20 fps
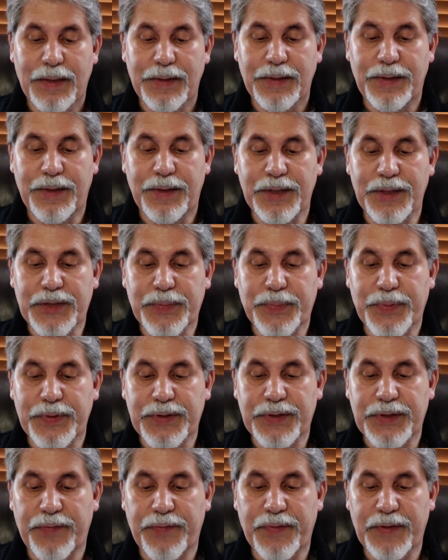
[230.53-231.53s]
This
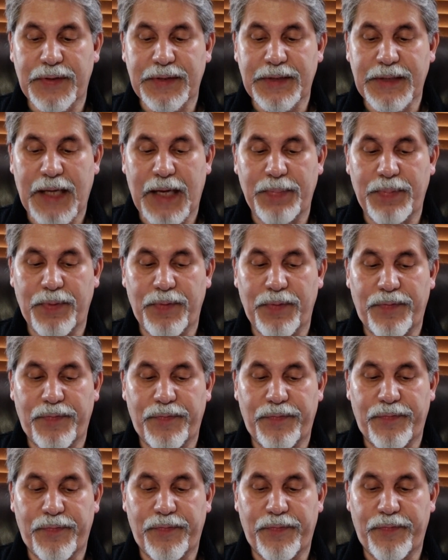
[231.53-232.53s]
specific type of
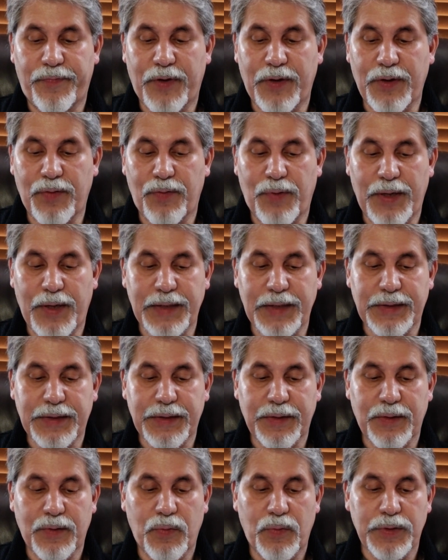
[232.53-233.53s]

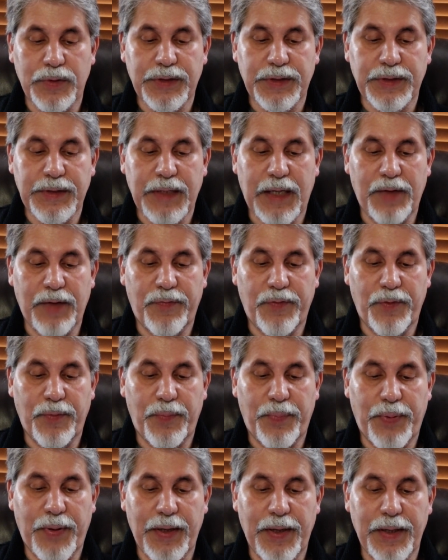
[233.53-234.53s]
fundraising was not for
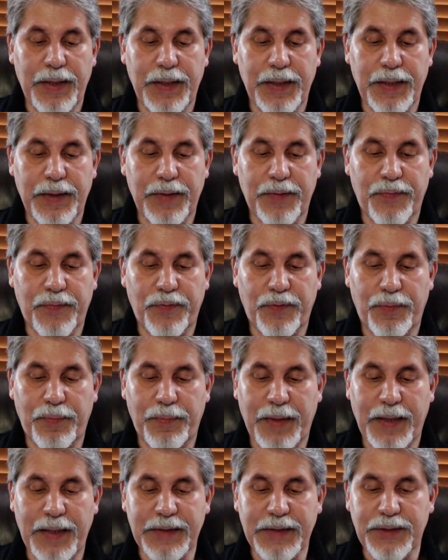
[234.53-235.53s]
paying for
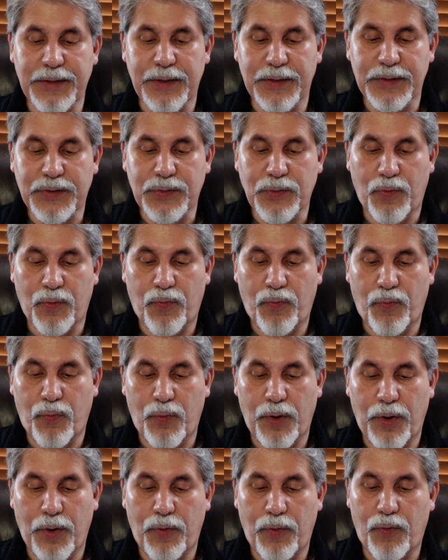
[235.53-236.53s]
maintenance or
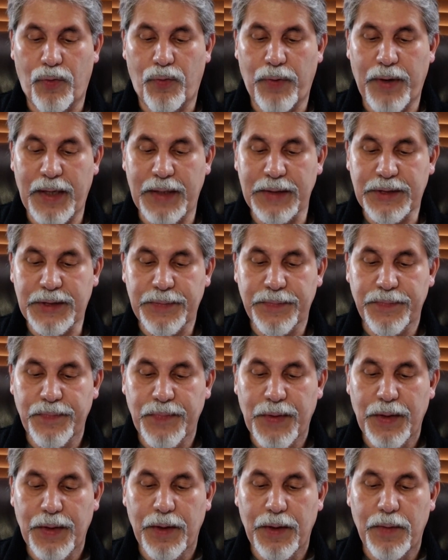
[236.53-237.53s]
rent,
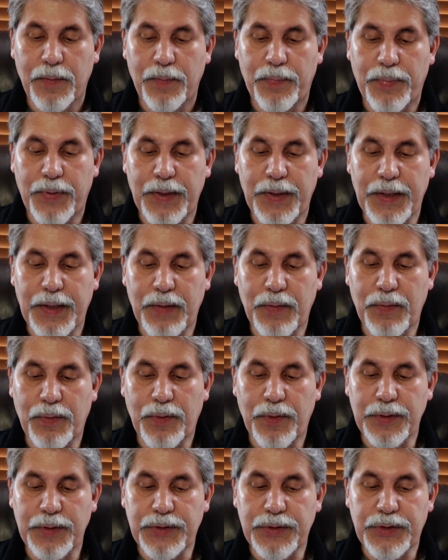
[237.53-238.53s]
but it
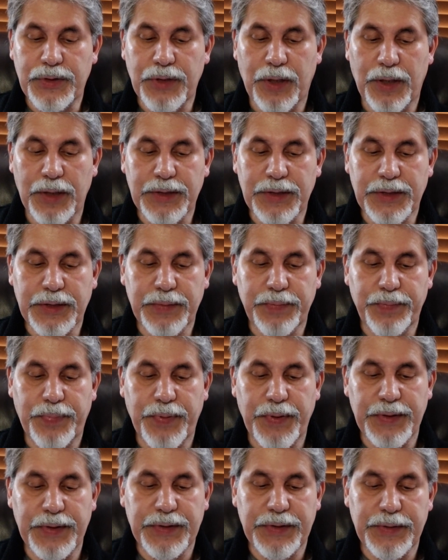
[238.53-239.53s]
would just
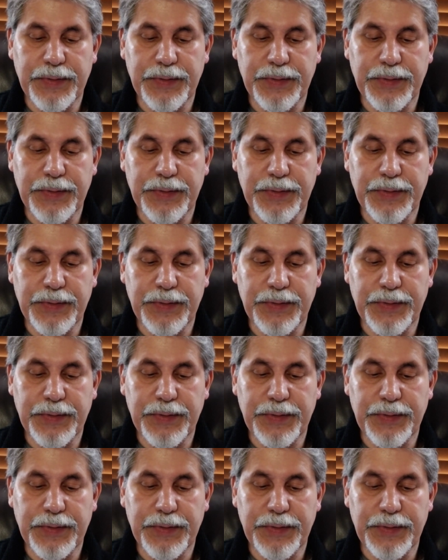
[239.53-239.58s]
be